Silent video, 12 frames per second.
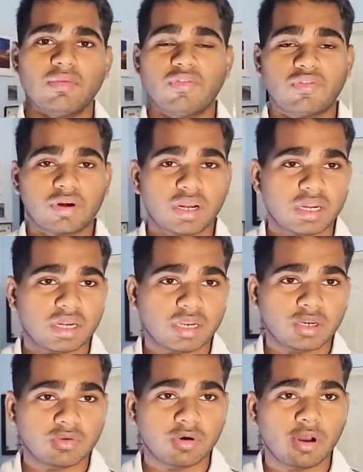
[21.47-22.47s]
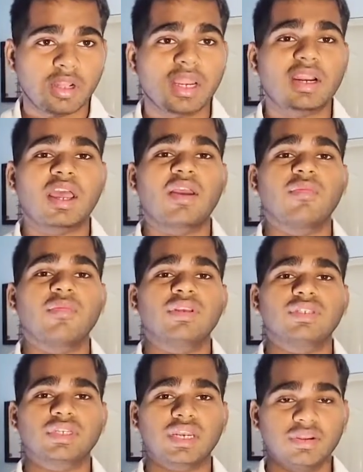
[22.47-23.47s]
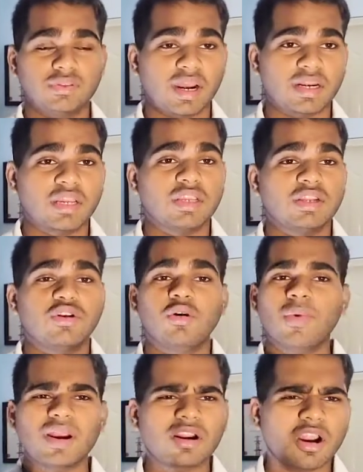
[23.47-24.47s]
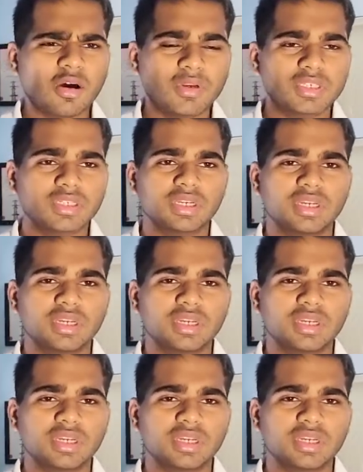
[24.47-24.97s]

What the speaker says: Before getting into all that, I must tell you that no matter how much